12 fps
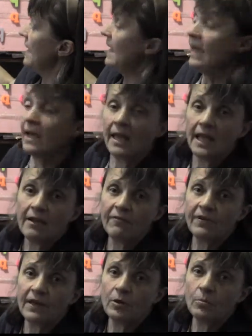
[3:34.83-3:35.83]
egg
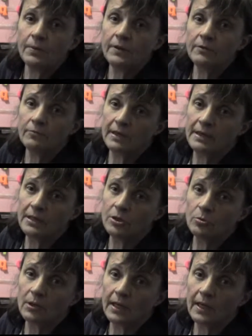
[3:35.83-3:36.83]
fell open right
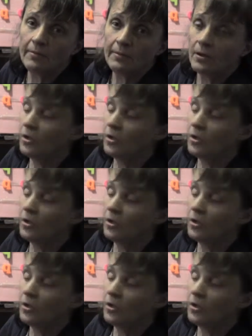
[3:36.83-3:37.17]
into a cup,